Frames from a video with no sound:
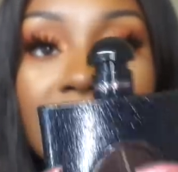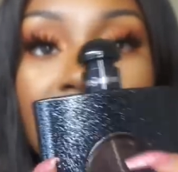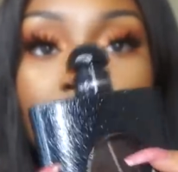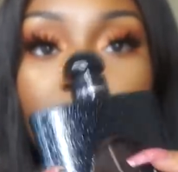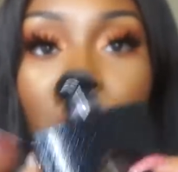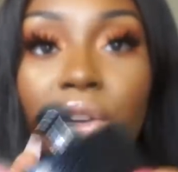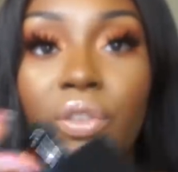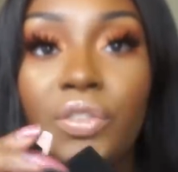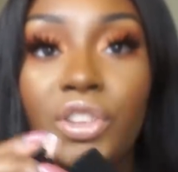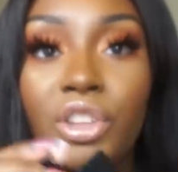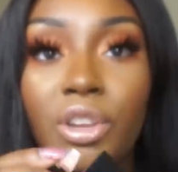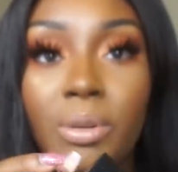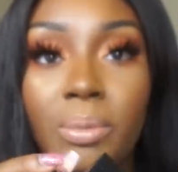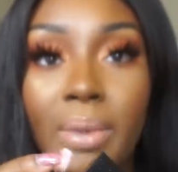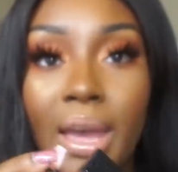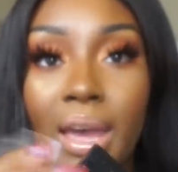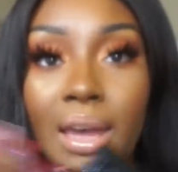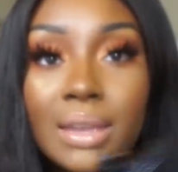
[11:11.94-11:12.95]
This
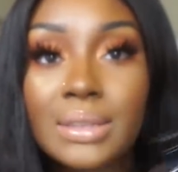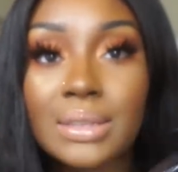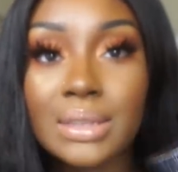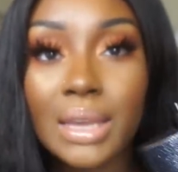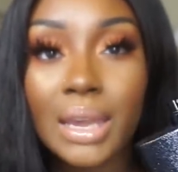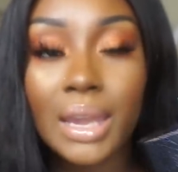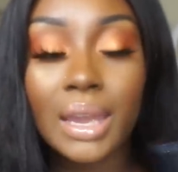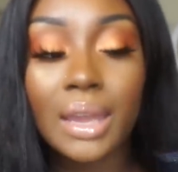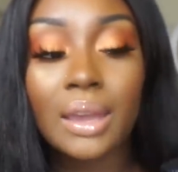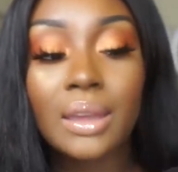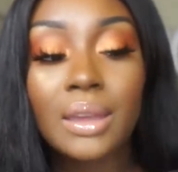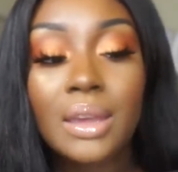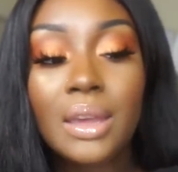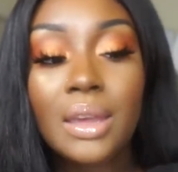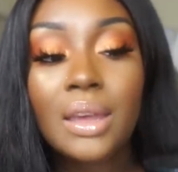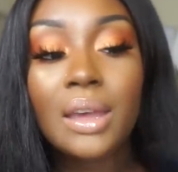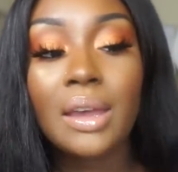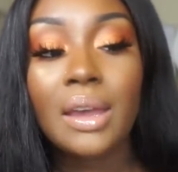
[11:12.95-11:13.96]
perfume has like
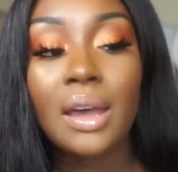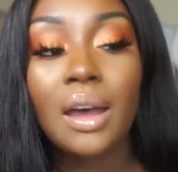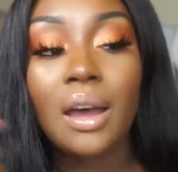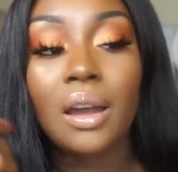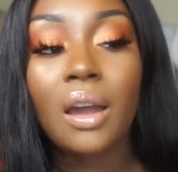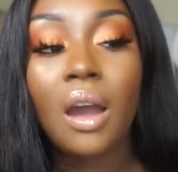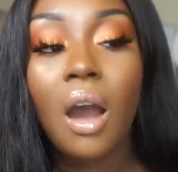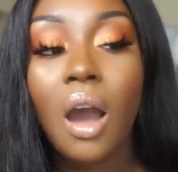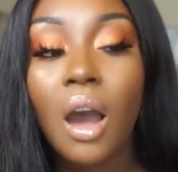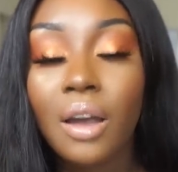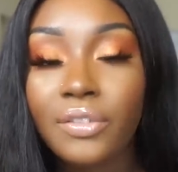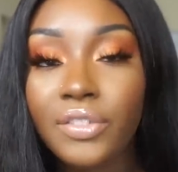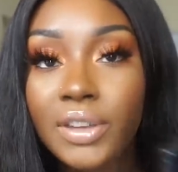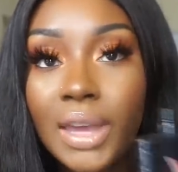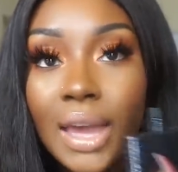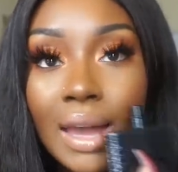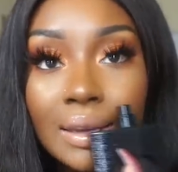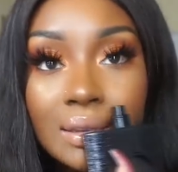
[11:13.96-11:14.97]
a
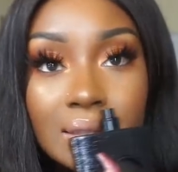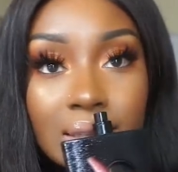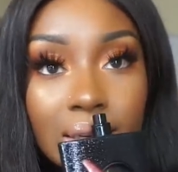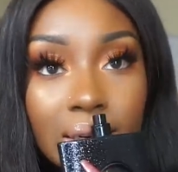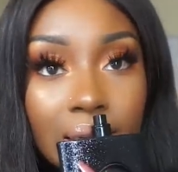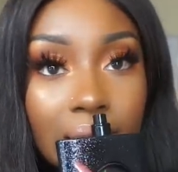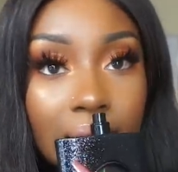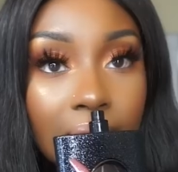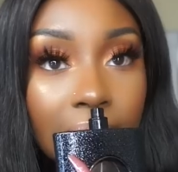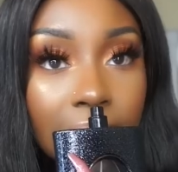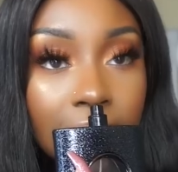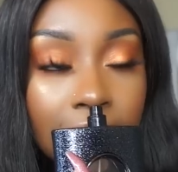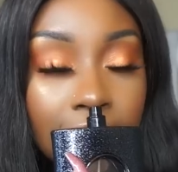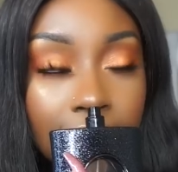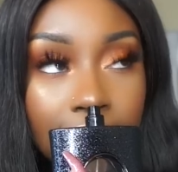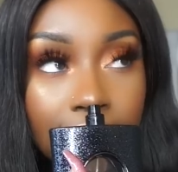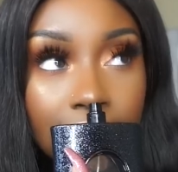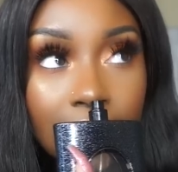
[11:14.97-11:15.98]
coffee accent in it.
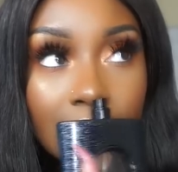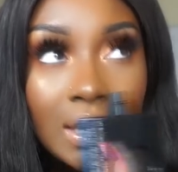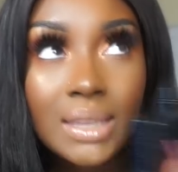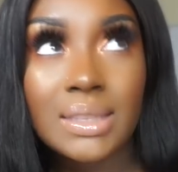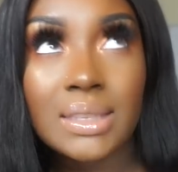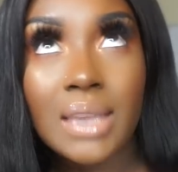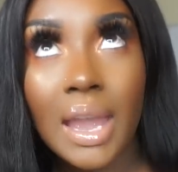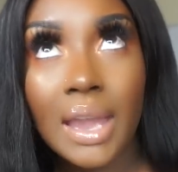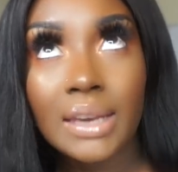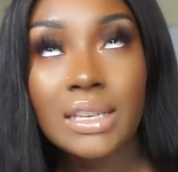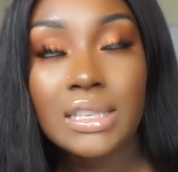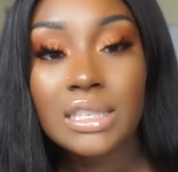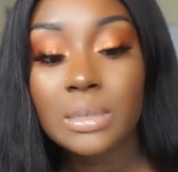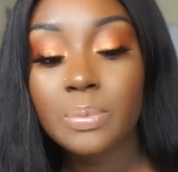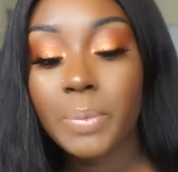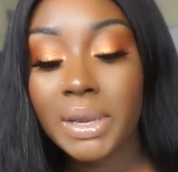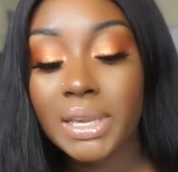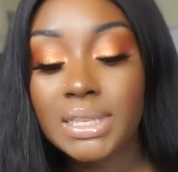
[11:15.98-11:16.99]
It's kind of
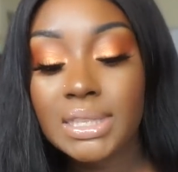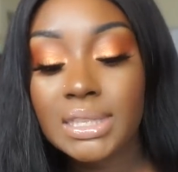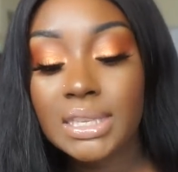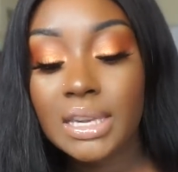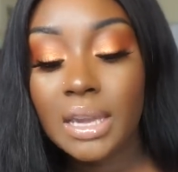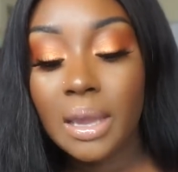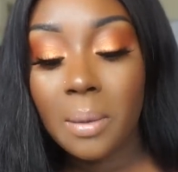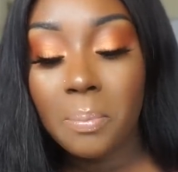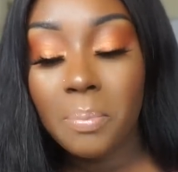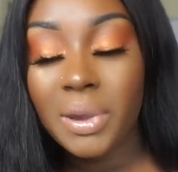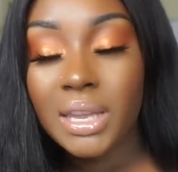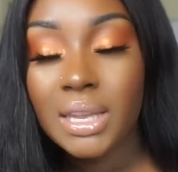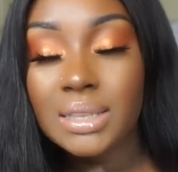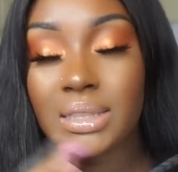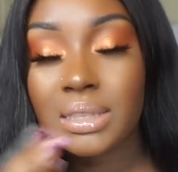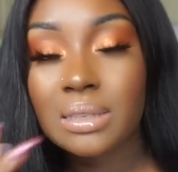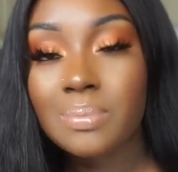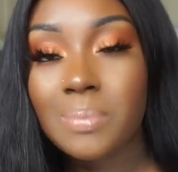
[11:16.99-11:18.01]
spicy, but
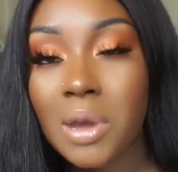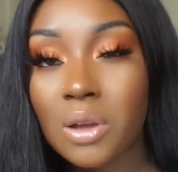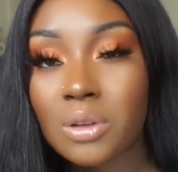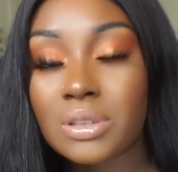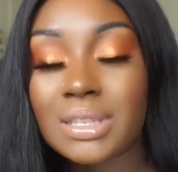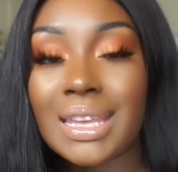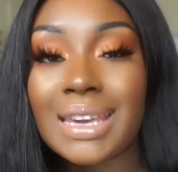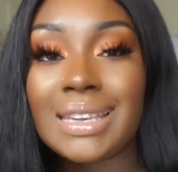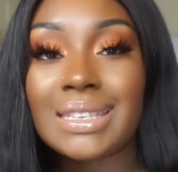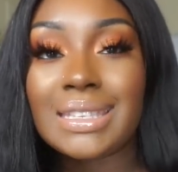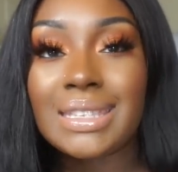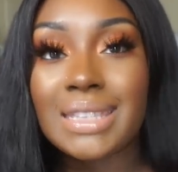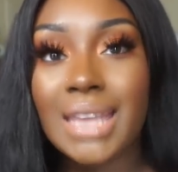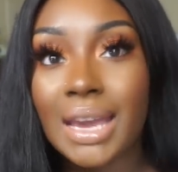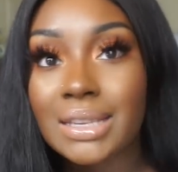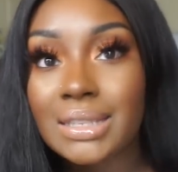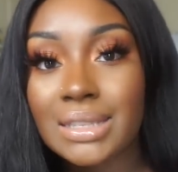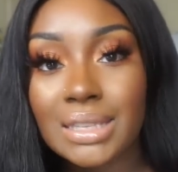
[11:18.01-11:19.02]
it smells like
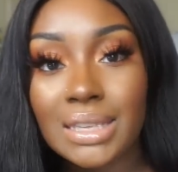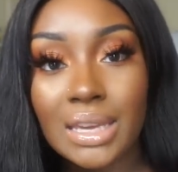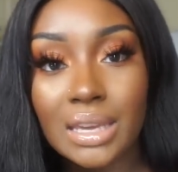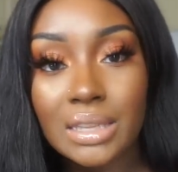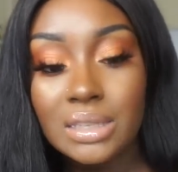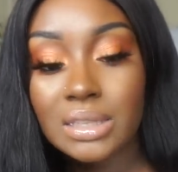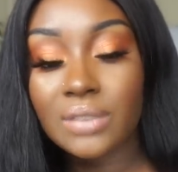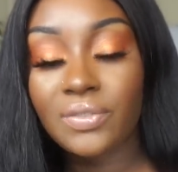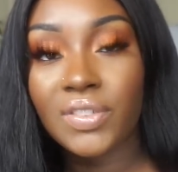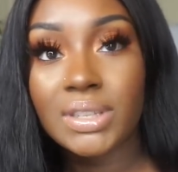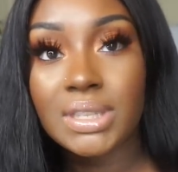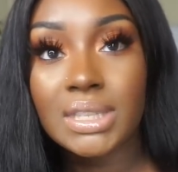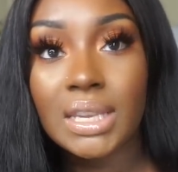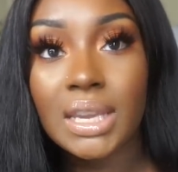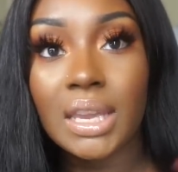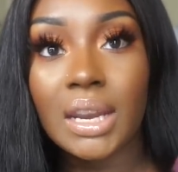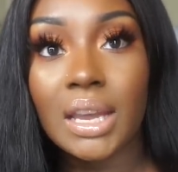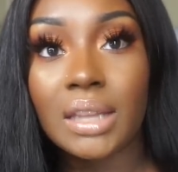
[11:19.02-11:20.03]
sexy and
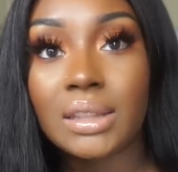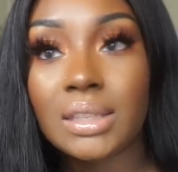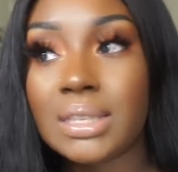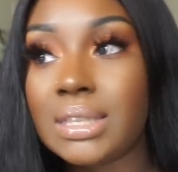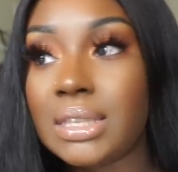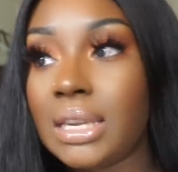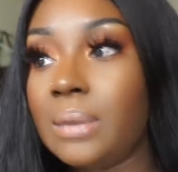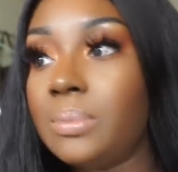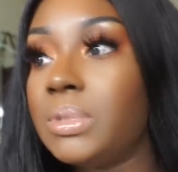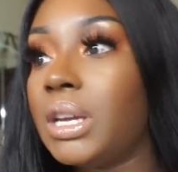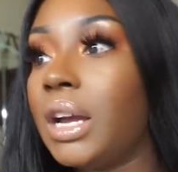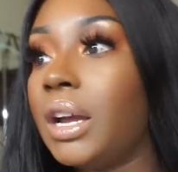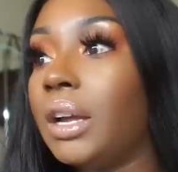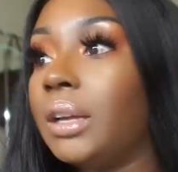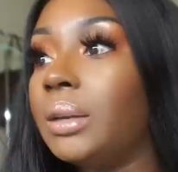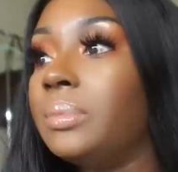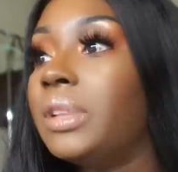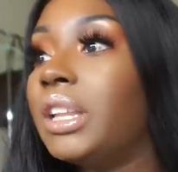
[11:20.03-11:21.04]
sophisticated at the same
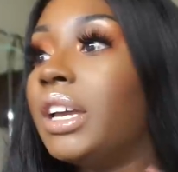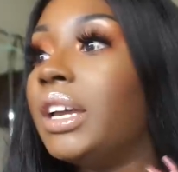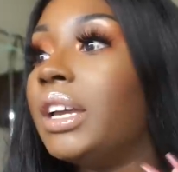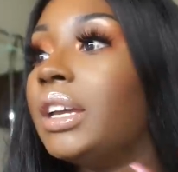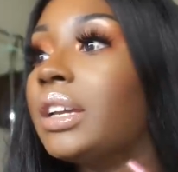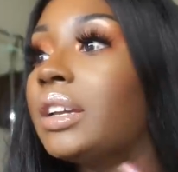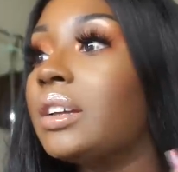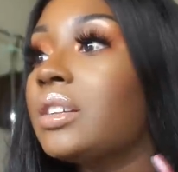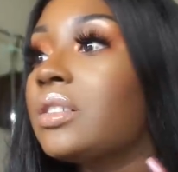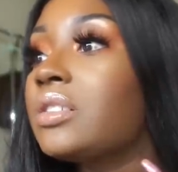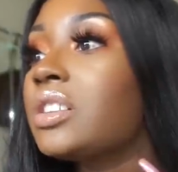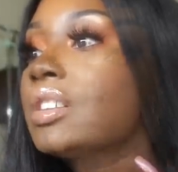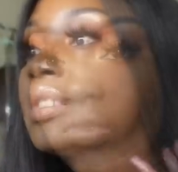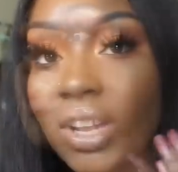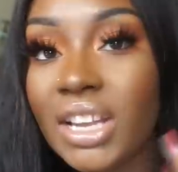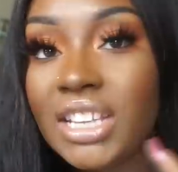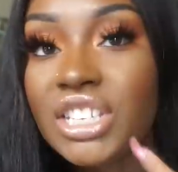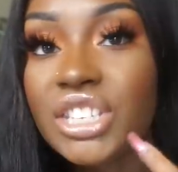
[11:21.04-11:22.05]
time. Like,
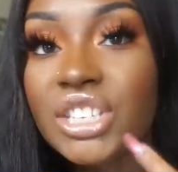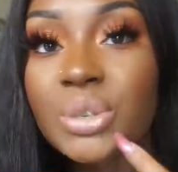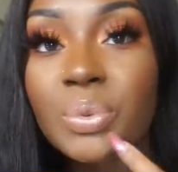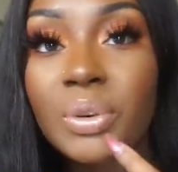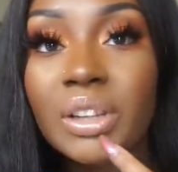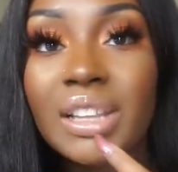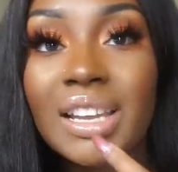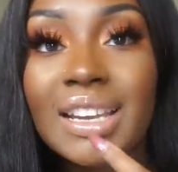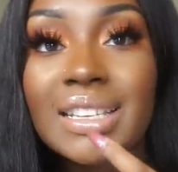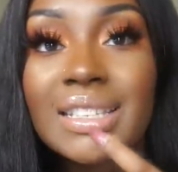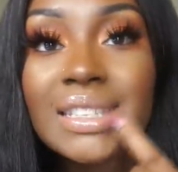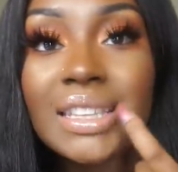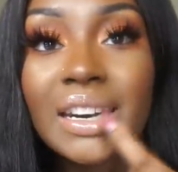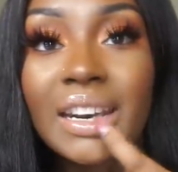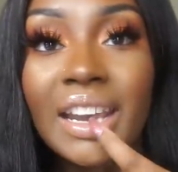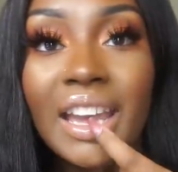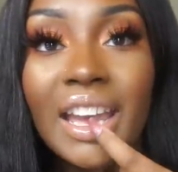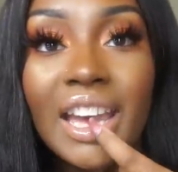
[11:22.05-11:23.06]
I just realized
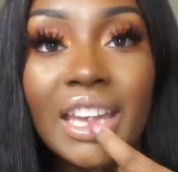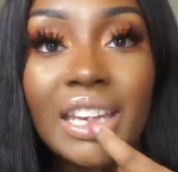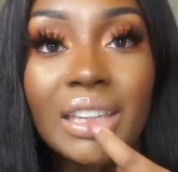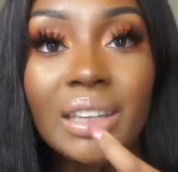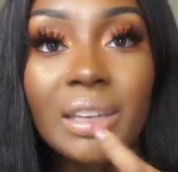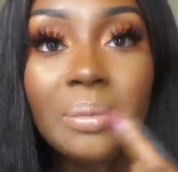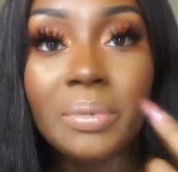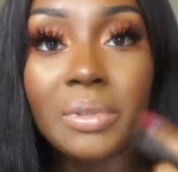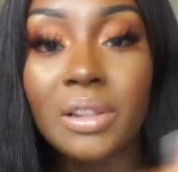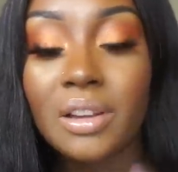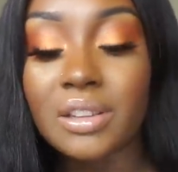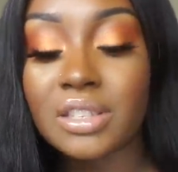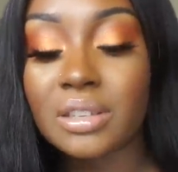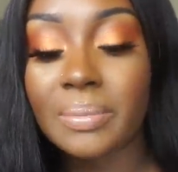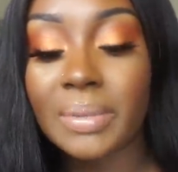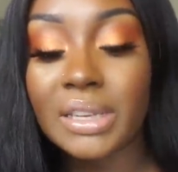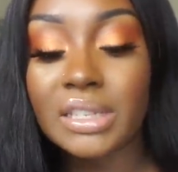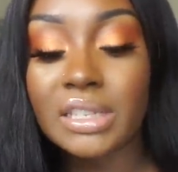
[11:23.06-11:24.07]
that I had lip
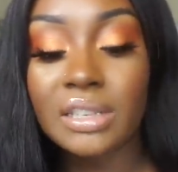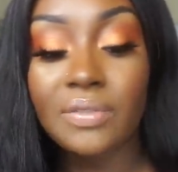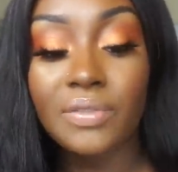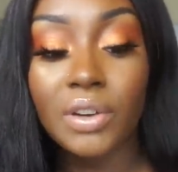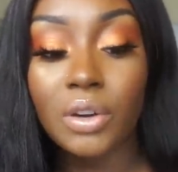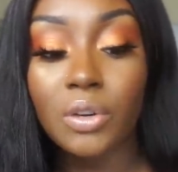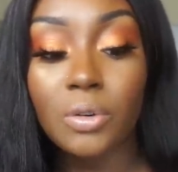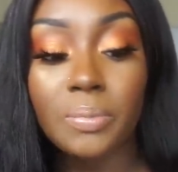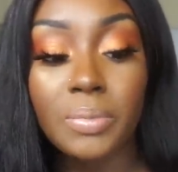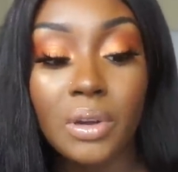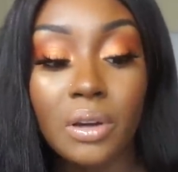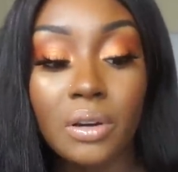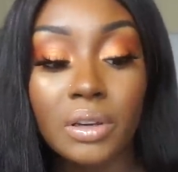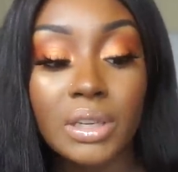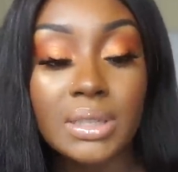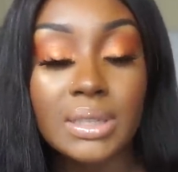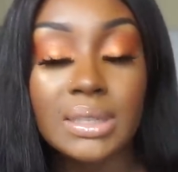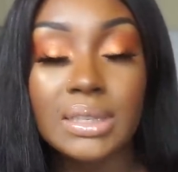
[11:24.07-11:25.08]
gloss on my teeth. I hope y'all
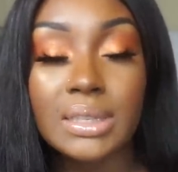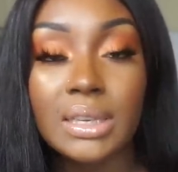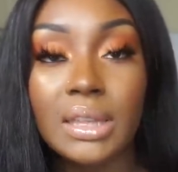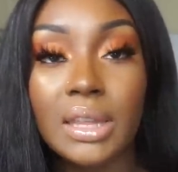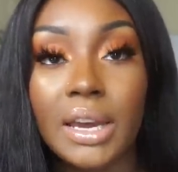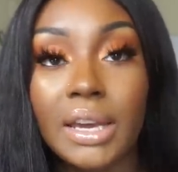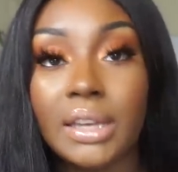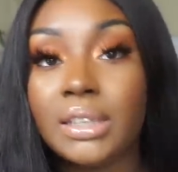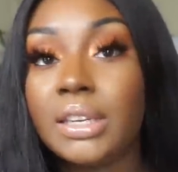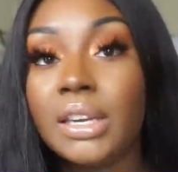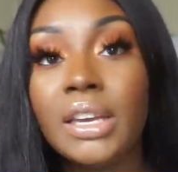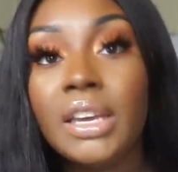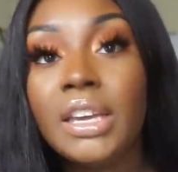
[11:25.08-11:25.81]
couldn't see that.